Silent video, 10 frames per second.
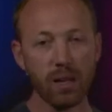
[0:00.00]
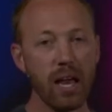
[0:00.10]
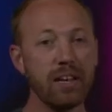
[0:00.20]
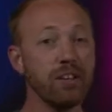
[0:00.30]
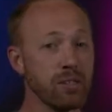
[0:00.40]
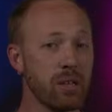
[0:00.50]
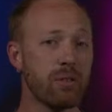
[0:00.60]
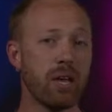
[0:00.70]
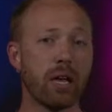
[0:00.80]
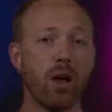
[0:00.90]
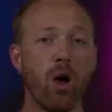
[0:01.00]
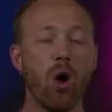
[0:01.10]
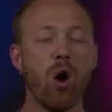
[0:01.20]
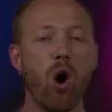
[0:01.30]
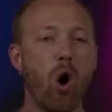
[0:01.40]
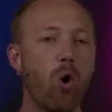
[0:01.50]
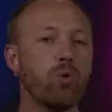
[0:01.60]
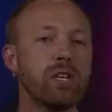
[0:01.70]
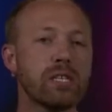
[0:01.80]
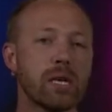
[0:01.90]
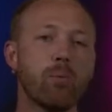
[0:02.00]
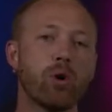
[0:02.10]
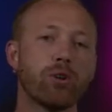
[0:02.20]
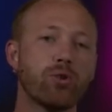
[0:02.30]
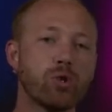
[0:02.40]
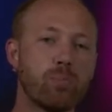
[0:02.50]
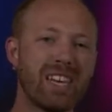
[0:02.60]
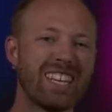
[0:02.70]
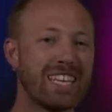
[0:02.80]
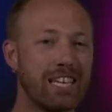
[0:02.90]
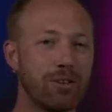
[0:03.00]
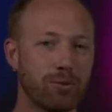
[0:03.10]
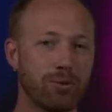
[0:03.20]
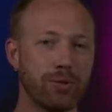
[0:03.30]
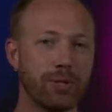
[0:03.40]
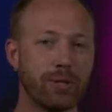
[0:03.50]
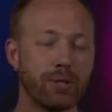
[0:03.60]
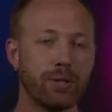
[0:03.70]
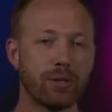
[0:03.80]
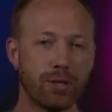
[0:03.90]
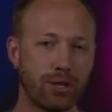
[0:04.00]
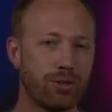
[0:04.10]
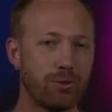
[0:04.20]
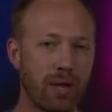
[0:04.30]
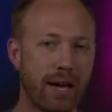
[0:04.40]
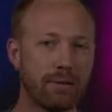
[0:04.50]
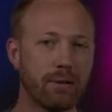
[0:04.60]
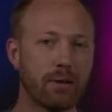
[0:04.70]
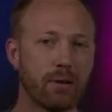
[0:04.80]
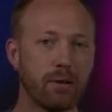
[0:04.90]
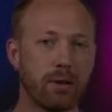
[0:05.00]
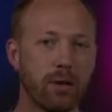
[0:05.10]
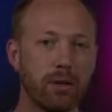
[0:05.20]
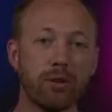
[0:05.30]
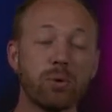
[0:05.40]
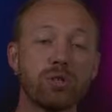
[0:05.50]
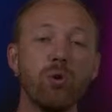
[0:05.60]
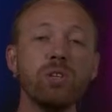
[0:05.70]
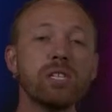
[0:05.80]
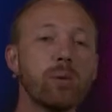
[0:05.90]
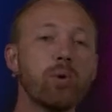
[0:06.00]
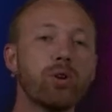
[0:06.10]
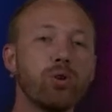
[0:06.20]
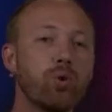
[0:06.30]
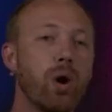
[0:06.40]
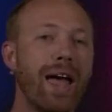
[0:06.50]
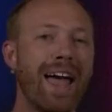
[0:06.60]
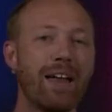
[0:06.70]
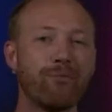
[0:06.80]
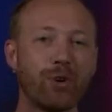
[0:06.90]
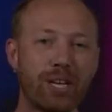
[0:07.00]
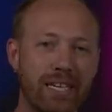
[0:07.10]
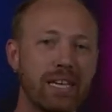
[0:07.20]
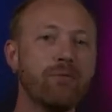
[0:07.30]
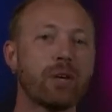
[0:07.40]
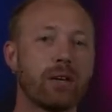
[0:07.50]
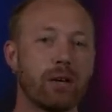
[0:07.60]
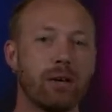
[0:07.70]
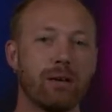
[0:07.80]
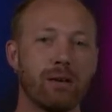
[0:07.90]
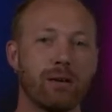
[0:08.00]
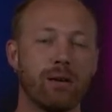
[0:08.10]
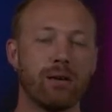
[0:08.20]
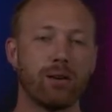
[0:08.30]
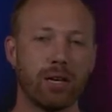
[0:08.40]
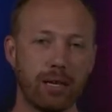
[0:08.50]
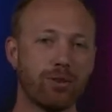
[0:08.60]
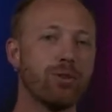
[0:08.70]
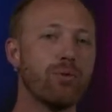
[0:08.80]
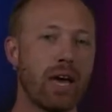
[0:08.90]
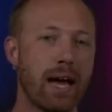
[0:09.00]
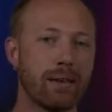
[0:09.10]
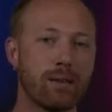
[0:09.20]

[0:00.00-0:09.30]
And here's the thing, only someone who's been healed could do that. In other words, only someone who had forgiven can do that.